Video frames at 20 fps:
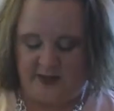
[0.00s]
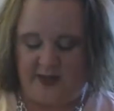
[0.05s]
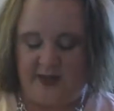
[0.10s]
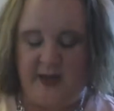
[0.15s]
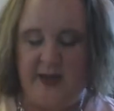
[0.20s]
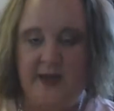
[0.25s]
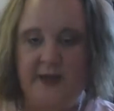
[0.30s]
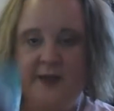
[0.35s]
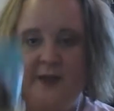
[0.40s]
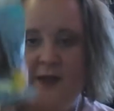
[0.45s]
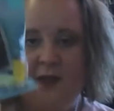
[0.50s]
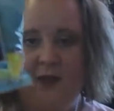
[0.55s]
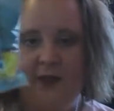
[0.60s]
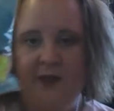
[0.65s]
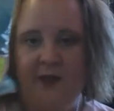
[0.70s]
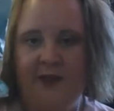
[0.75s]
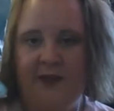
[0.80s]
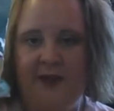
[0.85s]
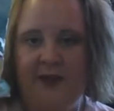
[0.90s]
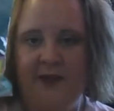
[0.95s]
and
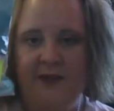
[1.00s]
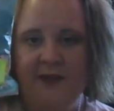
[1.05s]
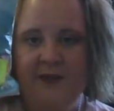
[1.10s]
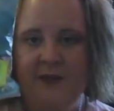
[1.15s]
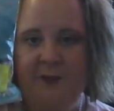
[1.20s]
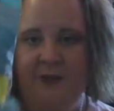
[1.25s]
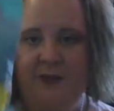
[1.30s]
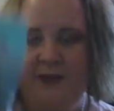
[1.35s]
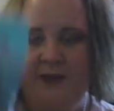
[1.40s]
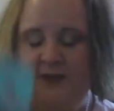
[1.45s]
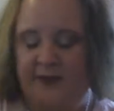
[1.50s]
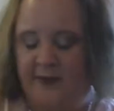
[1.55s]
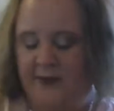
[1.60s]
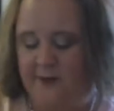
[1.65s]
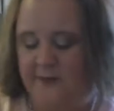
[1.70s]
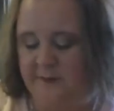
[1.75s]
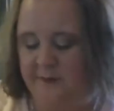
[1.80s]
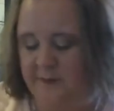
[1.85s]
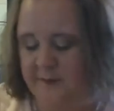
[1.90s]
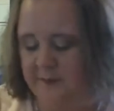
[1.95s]
these to put in there.